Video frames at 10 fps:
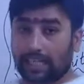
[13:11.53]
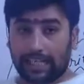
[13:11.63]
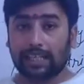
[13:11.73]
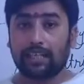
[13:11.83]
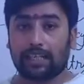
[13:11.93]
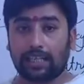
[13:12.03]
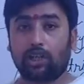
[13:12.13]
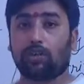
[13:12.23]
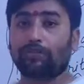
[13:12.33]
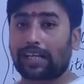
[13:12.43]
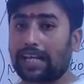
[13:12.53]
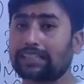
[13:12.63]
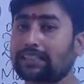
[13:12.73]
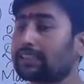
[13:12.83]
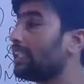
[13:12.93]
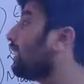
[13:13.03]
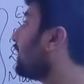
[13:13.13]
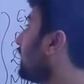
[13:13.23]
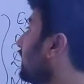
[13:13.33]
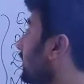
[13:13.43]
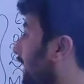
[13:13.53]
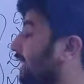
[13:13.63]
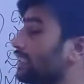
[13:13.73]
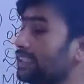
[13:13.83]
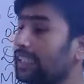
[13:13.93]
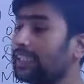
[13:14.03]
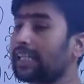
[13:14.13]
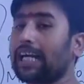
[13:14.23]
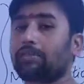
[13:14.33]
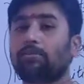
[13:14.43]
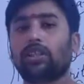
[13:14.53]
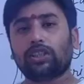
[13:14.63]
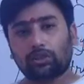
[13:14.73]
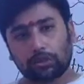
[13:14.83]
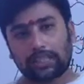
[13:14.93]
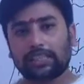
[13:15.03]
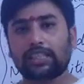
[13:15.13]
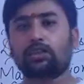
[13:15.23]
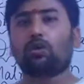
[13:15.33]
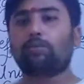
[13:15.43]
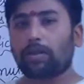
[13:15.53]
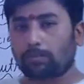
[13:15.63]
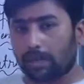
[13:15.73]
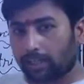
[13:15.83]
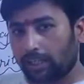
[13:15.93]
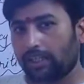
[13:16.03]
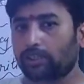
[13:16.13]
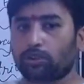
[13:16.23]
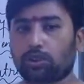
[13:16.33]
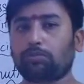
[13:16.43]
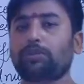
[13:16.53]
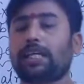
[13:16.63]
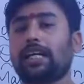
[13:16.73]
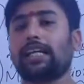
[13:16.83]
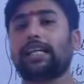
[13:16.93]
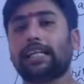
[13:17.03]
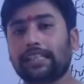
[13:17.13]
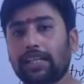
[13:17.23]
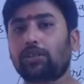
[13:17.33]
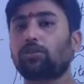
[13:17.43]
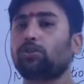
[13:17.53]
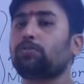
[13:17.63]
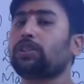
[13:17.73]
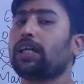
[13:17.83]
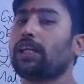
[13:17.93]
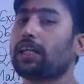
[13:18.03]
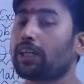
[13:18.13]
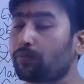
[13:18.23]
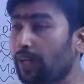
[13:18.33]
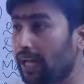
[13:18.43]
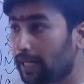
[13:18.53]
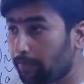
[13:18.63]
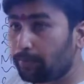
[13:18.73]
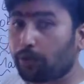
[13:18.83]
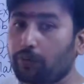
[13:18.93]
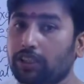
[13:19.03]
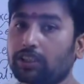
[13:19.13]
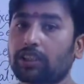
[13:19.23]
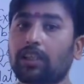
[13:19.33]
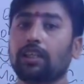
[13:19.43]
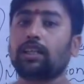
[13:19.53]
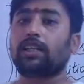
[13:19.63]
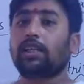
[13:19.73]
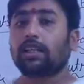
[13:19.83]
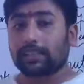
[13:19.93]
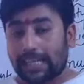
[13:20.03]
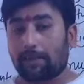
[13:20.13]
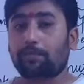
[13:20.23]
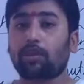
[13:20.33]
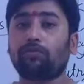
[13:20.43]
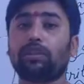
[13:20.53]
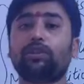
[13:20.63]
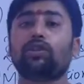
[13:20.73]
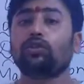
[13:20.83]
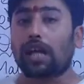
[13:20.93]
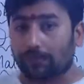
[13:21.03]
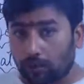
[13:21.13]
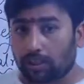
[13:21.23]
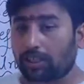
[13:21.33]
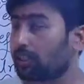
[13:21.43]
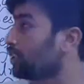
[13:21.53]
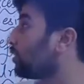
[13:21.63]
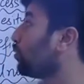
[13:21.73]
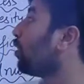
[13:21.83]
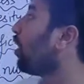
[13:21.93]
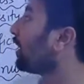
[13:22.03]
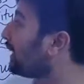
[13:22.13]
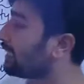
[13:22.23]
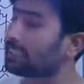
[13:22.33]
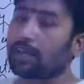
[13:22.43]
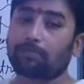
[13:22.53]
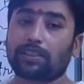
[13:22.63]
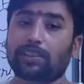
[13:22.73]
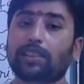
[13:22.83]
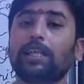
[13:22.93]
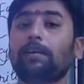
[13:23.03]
getting a link of class 6, that time you can just open my YouTube channel. In that YouTube channel, if any previous chapter video you have not understood or this chapter